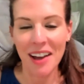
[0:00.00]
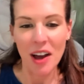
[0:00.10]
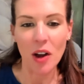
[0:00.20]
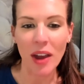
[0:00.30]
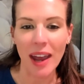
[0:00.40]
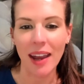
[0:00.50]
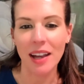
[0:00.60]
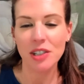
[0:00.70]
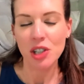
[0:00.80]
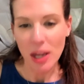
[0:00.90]
Okay,
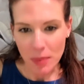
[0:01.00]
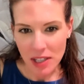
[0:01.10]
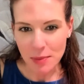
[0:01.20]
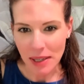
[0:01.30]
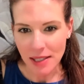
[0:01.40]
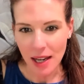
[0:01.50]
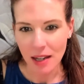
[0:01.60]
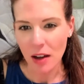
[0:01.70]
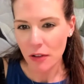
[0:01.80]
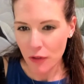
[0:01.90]
champions maintain
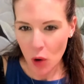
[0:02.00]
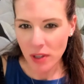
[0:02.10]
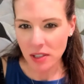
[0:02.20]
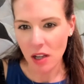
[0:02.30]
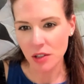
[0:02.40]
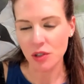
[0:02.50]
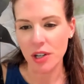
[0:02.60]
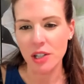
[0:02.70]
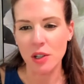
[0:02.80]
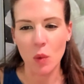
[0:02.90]
a focused
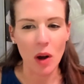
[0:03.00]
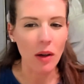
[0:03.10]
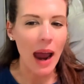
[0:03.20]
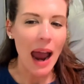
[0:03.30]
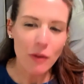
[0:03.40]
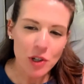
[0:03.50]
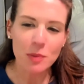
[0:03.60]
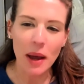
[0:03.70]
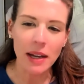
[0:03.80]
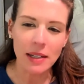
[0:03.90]
concentration while
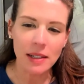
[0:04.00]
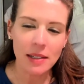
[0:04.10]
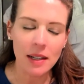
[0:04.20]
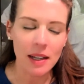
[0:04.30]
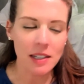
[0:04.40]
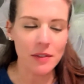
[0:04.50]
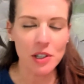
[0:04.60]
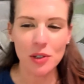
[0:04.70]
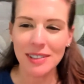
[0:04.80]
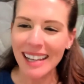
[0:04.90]
average-minded
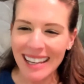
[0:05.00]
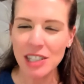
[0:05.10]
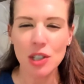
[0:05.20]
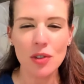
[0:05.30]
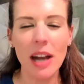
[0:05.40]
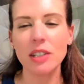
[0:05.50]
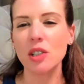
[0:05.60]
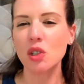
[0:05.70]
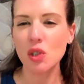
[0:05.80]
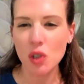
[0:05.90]
individuals, they get distracted
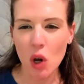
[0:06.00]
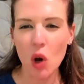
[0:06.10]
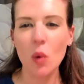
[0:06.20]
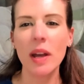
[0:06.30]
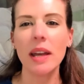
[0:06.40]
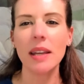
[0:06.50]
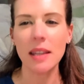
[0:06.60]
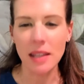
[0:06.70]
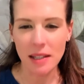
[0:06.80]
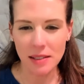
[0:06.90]
so
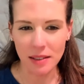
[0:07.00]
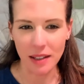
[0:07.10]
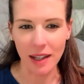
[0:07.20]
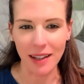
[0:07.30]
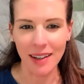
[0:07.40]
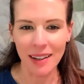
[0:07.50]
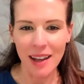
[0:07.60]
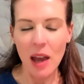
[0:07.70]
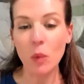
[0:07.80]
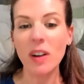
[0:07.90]
easily.
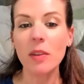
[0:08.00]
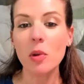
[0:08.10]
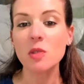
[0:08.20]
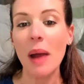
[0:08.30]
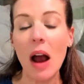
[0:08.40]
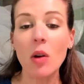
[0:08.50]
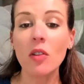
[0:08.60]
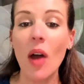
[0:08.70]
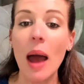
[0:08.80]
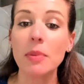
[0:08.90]
And one of the most powerful
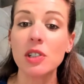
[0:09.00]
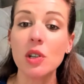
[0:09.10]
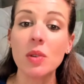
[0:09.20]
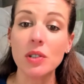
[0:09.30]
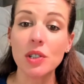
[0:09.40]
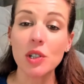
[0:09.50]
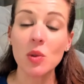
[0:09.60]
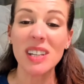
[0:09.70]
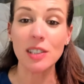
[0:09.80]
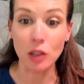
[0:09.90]
habits you can do
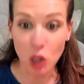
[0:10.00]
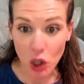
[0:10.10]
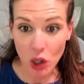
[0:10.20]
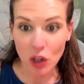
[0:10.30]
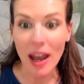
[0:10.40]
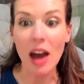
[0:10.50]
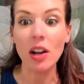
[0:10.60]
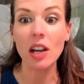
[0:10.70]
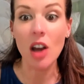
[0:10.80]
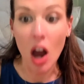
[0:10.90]
is learn how to
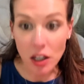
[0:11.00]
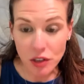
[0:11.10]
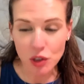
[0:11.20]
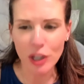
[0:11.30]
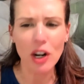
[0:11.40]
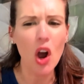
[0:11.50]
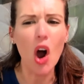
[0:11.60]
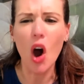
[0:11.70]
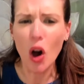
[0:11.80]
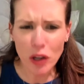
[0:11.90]
concentrate
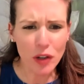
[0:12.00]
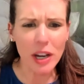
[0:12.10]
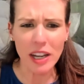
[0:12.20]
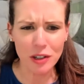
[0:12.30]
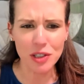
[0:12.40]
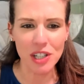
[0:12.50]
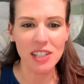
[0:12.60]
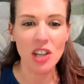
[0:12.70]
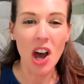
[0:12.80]
all your energies